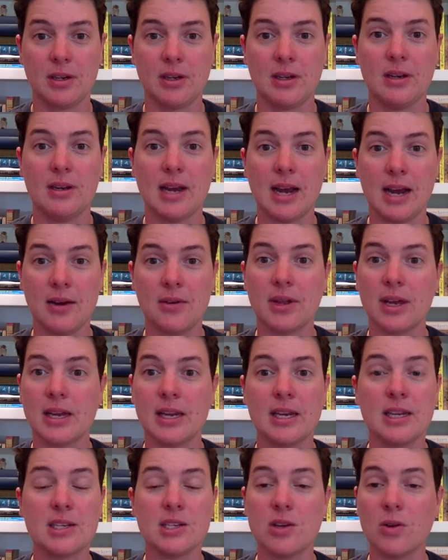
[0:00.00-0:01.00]
now that
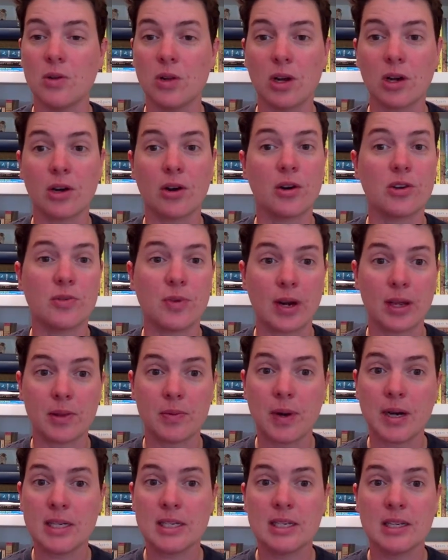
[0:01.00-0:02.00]
he's no longer a direct
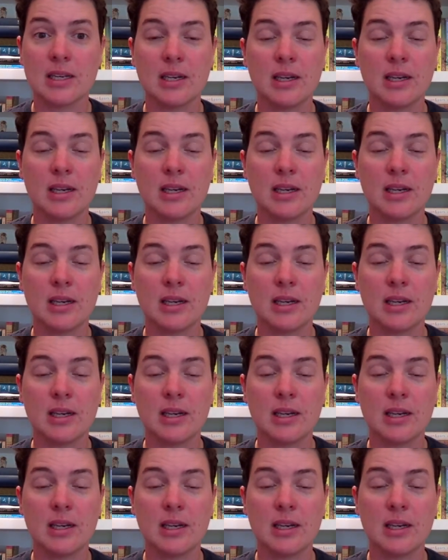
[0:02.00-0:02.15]
threat